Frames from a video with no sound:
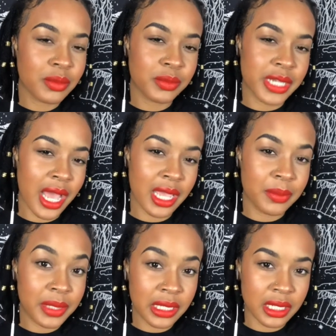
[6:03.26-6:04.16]
die
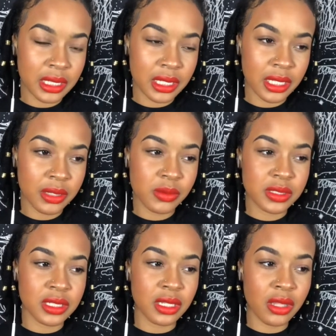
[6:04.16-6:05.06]
immediately. It was a
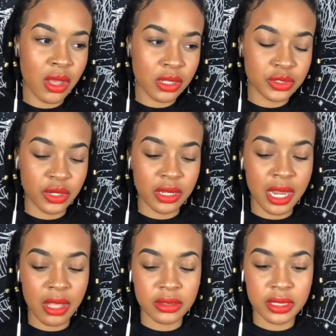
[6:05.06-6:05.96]
long, drawn out
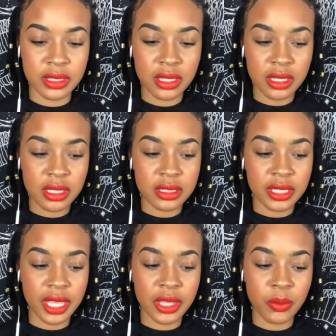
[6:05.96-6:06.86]

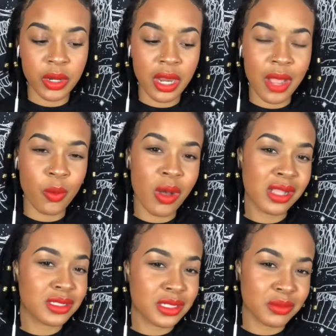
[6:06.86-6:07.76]
thing where I watched
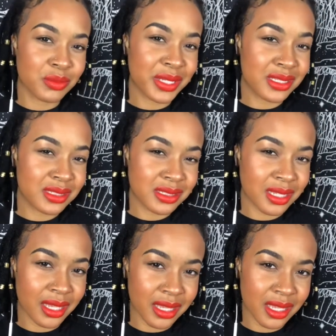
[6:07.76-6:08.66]
him be sick
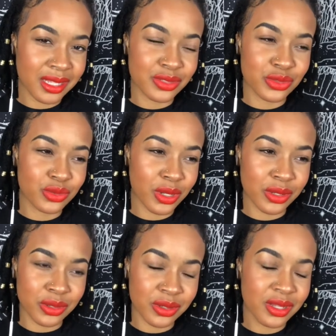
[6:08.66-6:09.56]
and
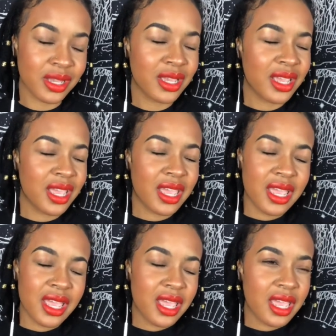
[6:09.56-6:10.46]
struggle.
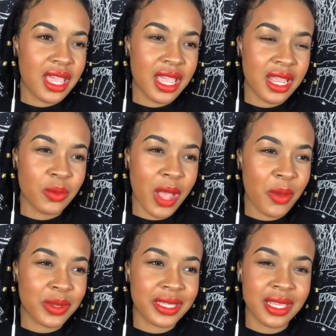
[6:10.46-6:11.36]
And I would
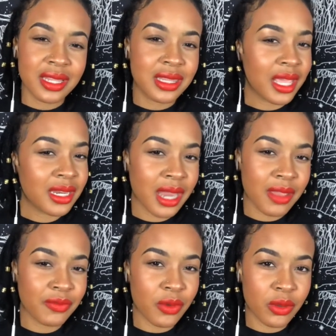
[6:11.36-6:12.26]
get late night
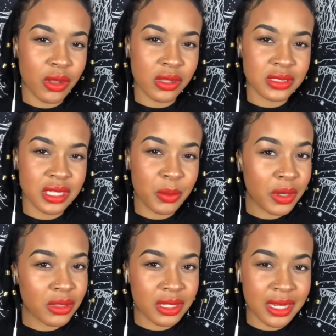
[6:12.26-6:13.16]
phone calls in the middle of
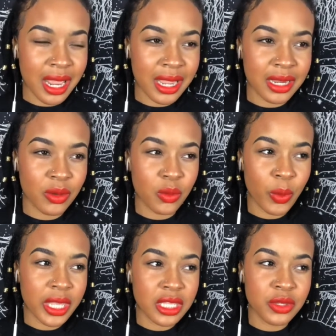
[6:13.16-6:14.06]
the night,
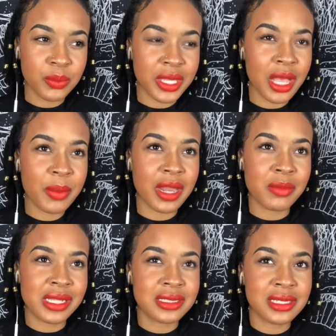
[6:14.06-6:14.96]
waking me up out of my
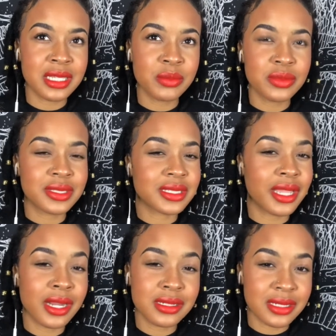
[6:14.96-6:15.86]
sleep,
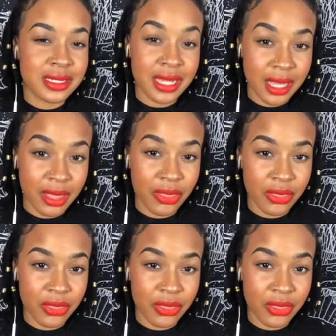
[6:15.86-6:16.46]
scared to death.